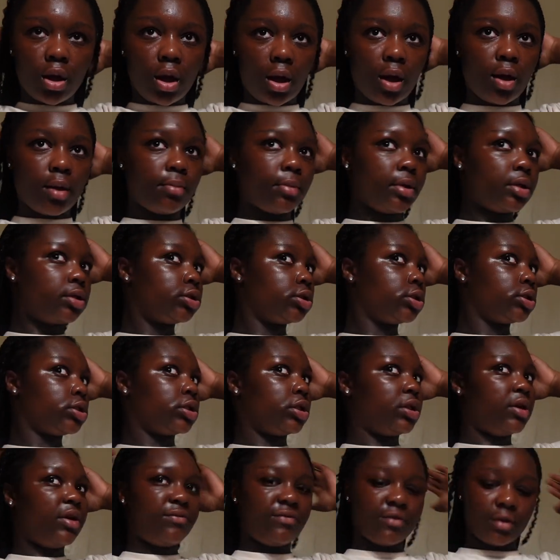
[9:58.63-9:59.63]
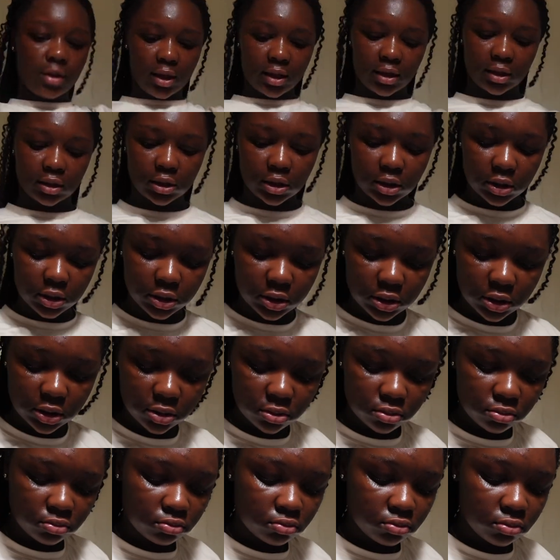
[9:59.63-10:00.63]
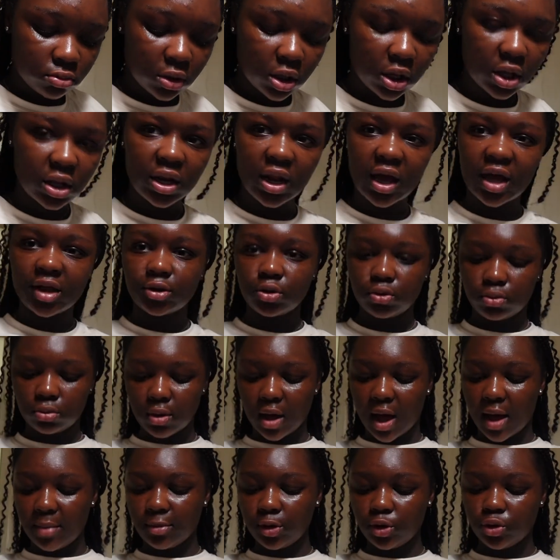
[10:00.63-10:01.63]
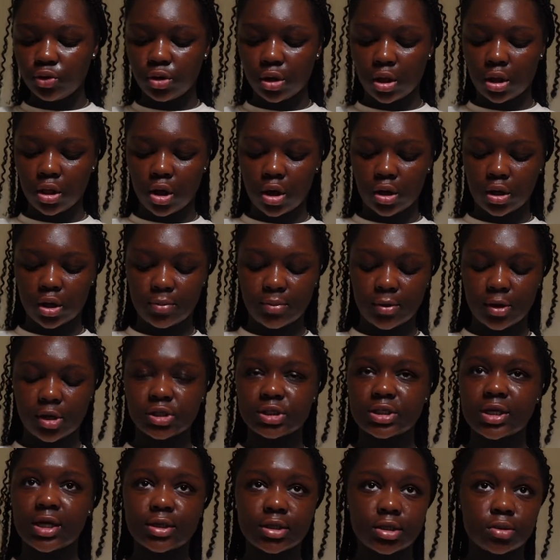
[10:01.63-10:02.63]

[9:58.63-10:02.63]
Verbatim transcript: I may just leave it like this, and I do. I'm gonna do the clock up hairstyle in